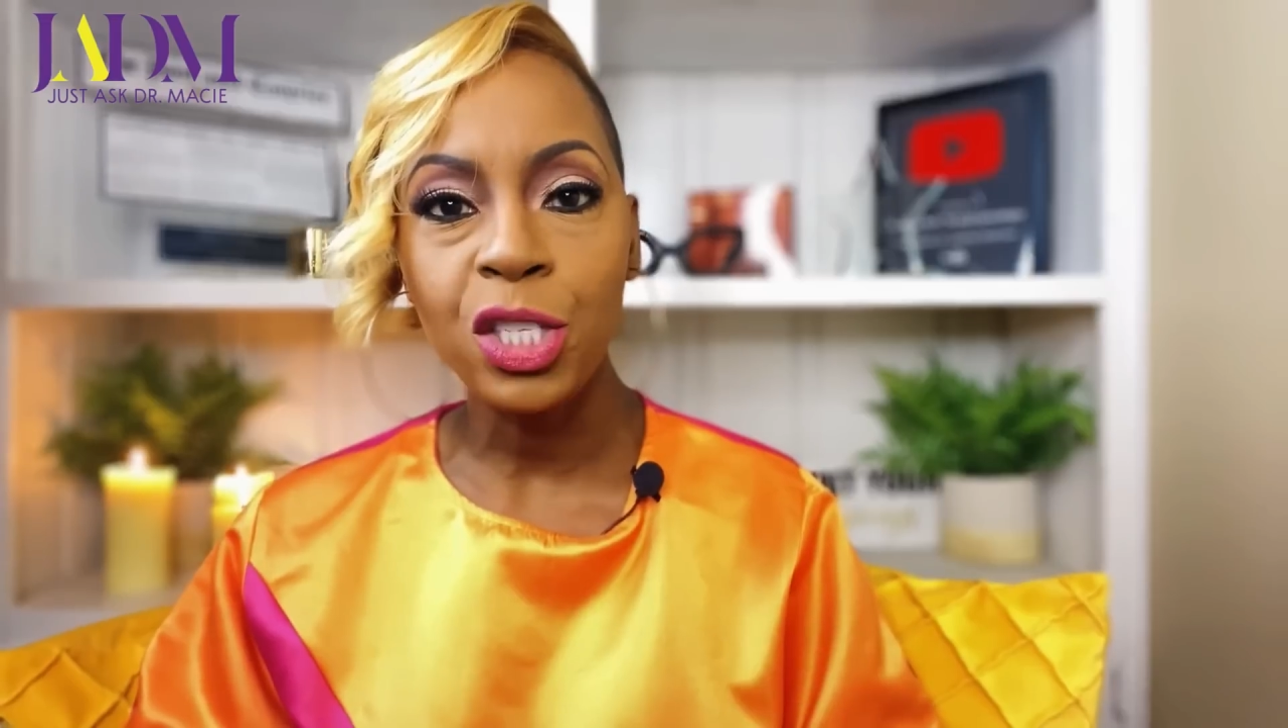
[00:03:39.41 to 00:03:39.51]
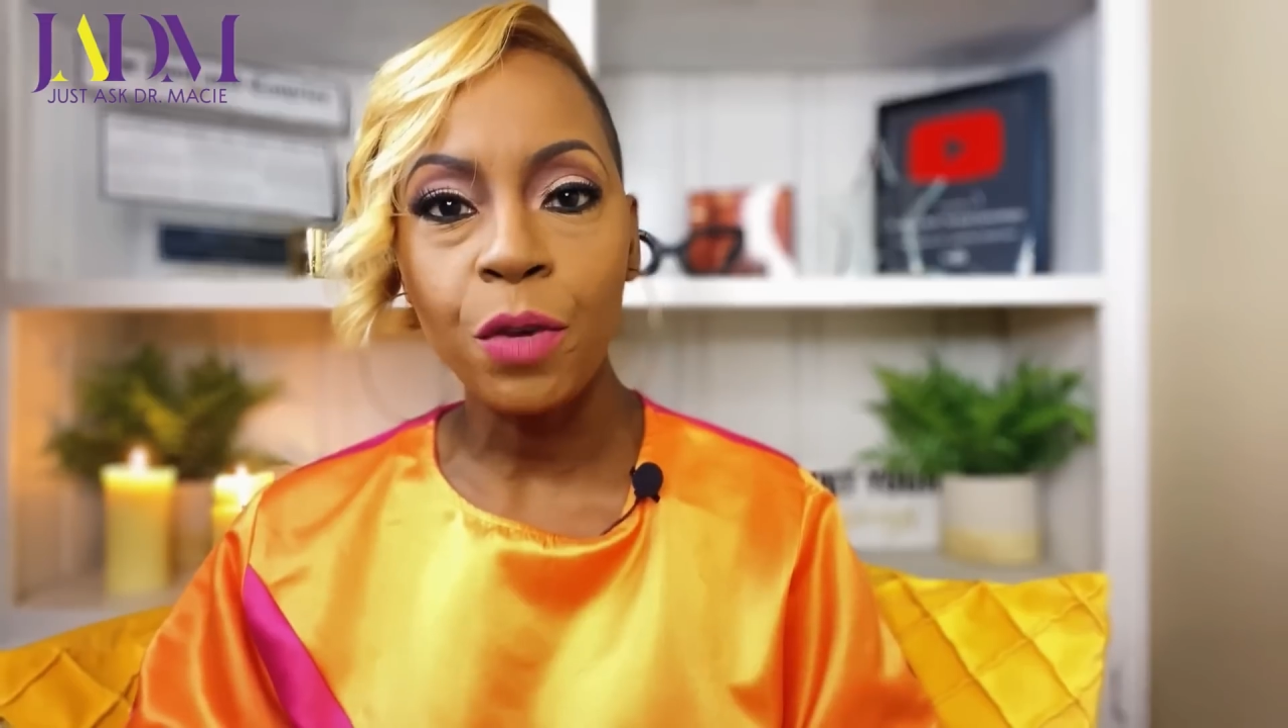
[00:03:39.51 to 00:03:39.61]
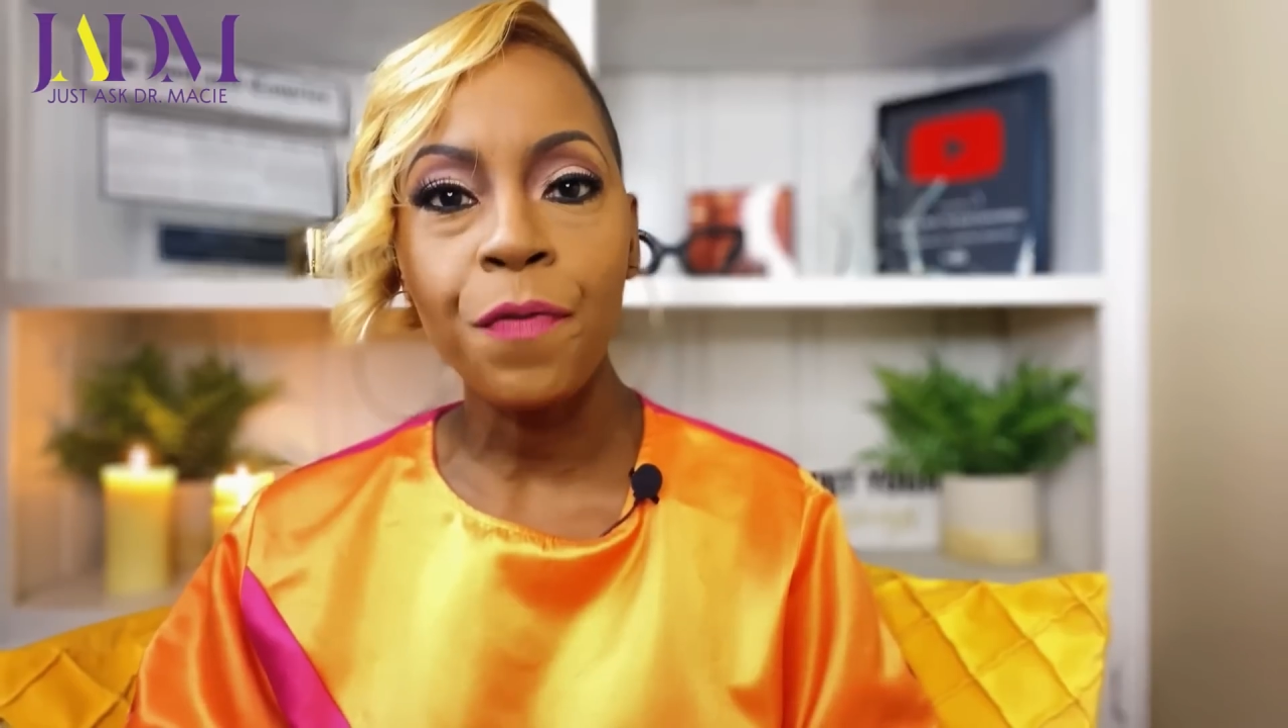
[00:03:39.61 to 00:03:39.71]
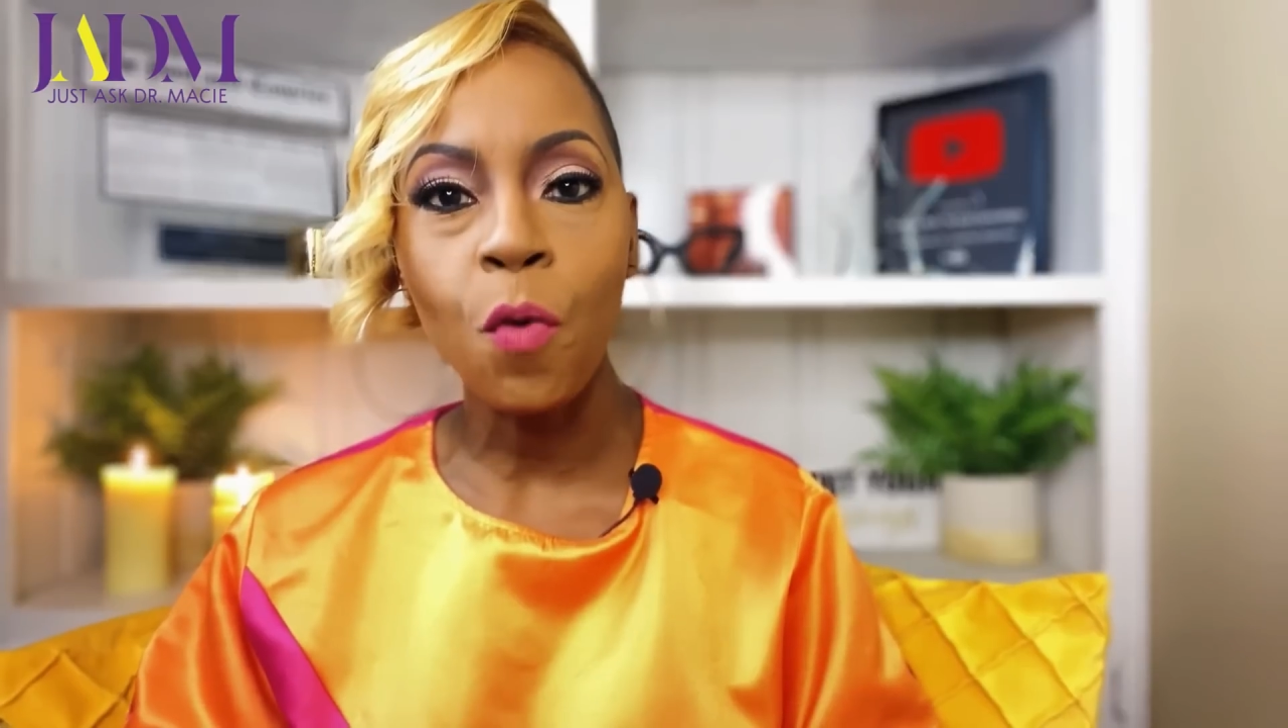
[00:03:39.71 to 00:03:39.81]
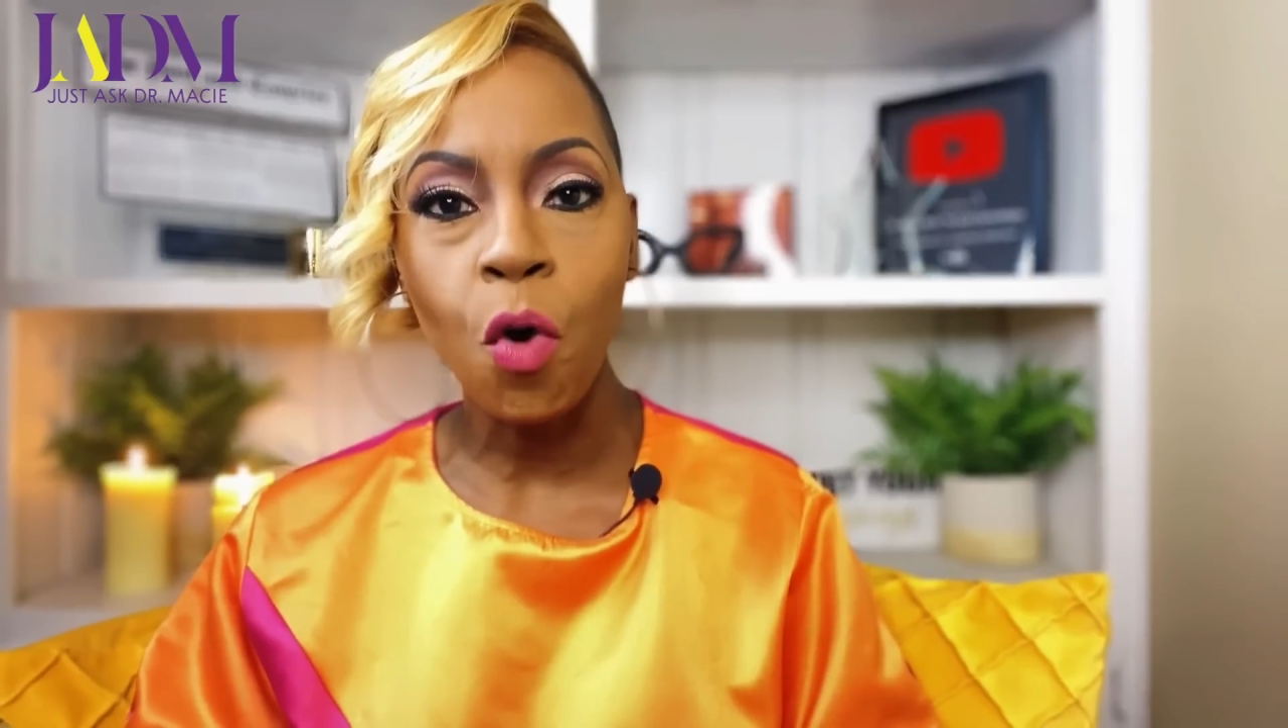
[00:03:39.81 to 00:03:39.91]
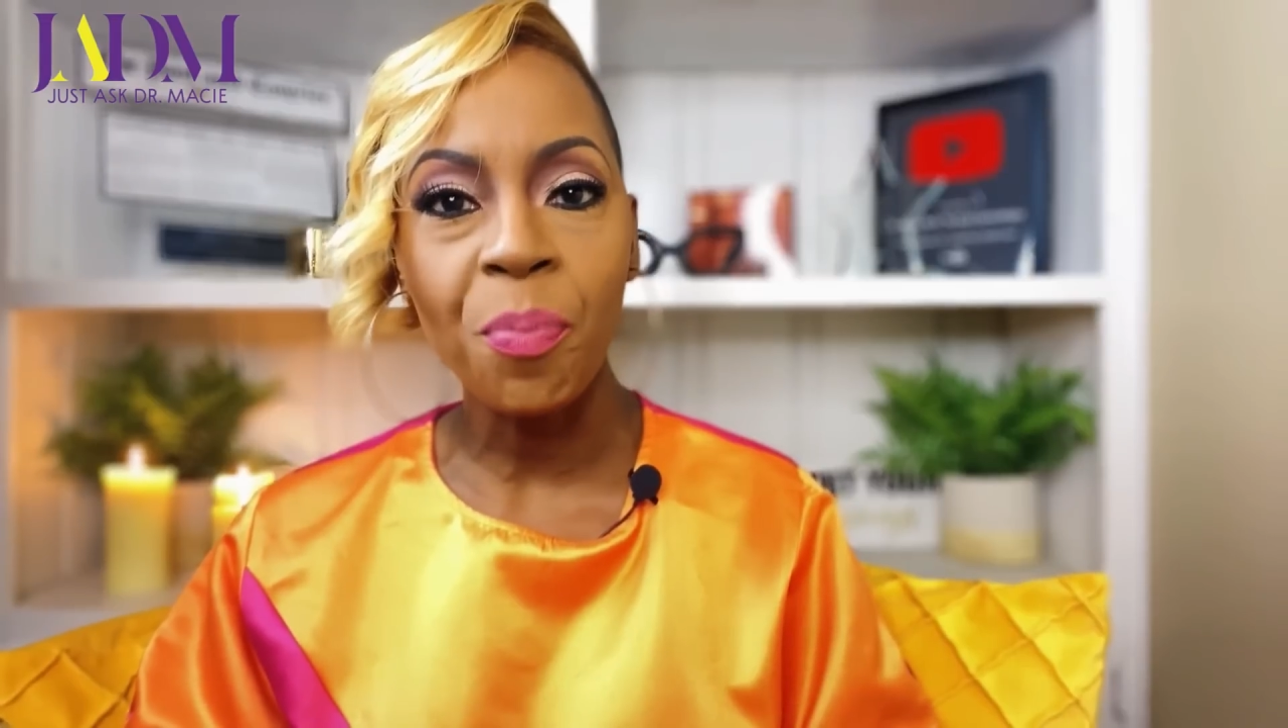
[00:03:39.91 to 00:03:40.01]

form